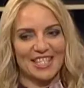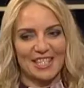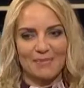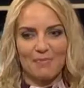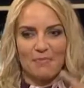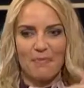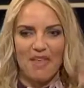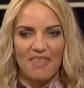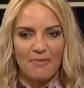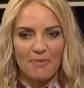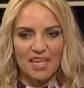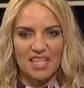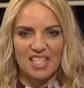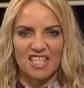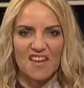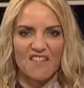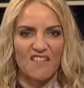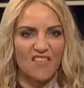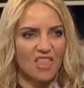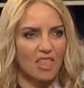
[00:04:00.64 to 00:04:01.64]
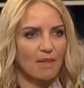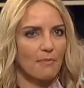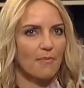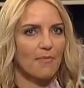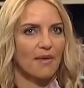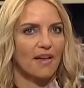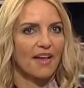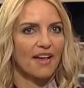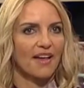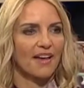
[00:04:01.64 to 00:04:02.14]
Um, and a great little
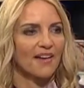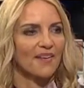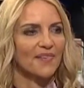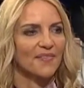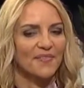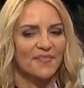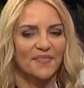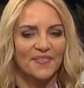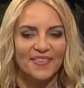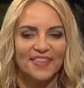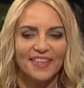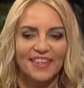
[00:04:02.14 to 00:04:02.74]
honey lip balm. You